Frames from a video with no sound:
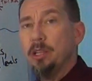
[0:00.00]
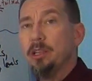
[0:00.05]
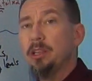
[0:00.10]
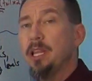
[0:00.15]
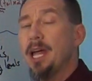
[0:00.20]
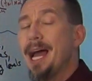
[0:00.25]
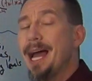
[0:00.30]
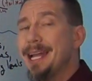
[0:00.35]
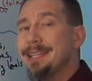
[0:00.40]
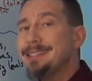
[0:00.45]

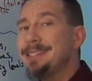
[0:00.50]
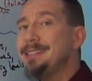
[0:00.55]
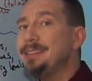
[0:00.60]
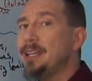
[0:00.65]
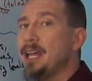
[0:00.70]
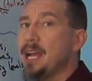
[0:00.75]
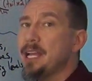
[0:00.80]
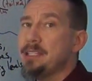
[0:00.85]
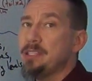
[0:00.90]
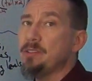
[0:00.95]
lots and
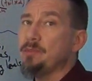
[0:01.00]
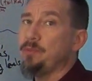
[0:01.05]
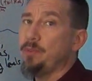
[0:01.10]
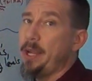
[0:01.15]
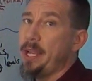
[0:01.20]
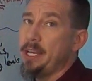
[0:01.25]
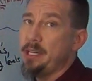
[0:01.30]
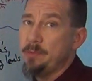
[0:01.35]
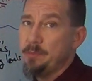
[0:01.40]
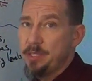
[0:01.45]
lots of
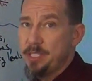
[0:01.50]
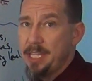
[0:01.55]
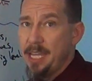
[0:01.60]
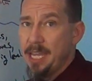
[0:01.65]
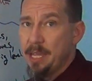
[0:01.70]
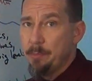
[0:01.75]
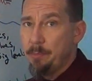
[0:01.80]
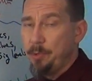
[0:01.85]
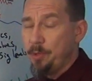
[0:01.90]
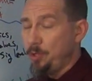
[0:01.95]
random
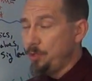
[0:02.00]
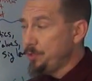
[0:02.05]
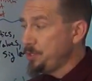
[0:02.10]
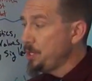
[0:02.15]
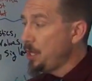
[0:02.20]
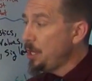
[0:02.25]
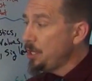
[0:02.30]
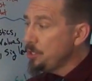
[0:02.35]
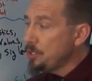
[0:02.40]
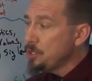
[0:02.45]

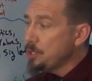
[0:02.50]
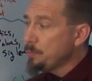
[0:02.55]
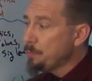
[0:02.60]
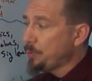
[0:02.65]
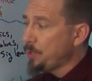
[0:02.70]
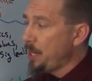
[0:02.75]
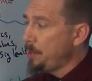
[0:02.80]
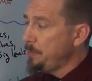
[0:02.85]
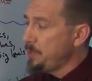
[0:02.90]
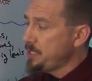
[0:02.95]
samples under the
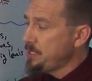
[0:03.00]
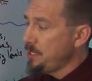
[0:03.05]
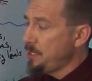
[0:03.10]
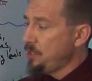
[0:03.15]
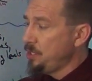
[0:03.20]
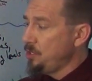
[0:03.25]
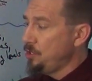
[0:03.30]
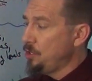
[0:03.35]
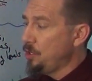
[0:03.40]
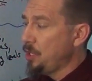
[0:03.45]
premise that
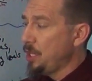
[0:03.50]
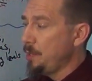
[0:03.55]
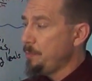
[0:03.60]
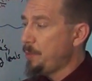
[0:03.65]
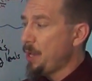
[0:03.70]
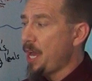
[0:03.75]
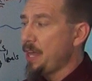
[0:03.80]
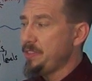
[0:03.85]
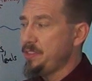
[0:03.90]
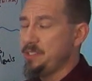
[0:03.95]
the null
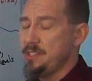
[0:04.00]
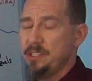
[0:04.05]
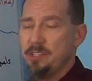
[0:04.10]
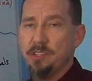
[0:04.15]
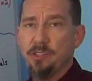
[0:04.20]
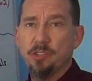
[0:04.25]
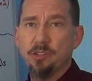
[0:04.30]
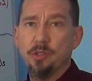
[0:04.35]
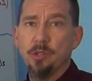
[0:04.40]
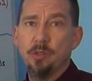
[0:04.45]
hypothesis
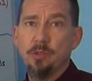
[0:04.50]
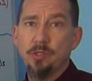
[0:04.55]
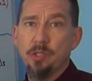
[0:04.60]
is true.